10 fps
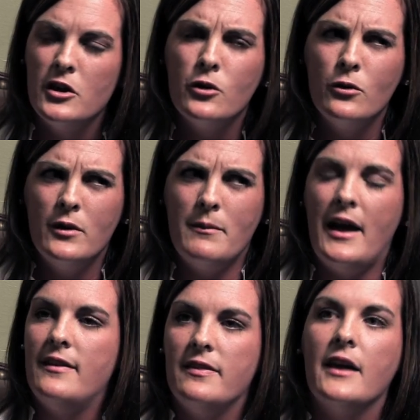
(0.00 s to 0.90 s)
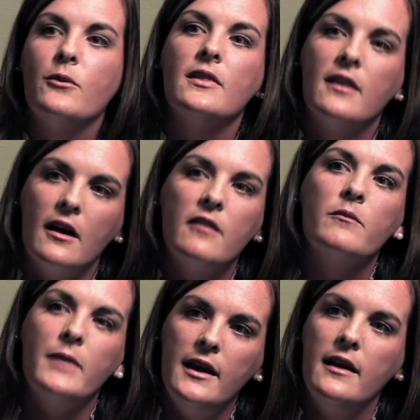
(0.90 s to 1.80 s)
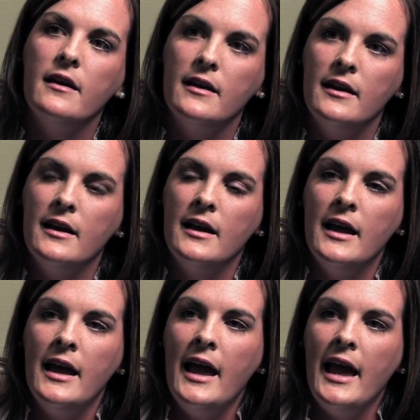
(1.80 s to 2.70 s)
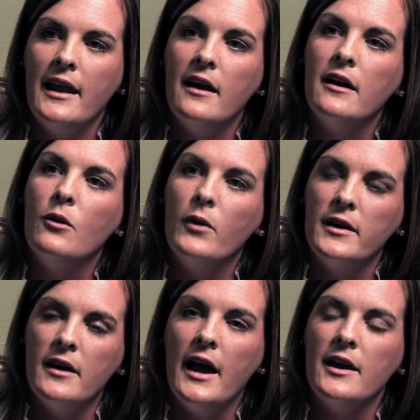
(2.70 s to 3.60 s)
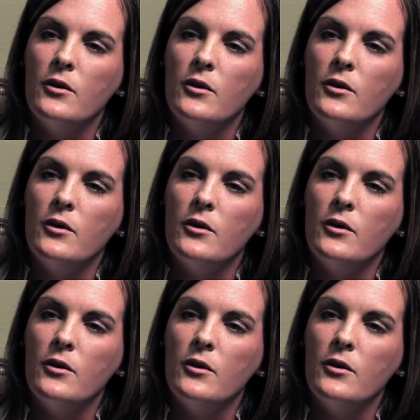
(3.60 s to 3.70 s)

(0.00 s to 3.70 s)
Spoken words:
and who am I that they would love me? And one night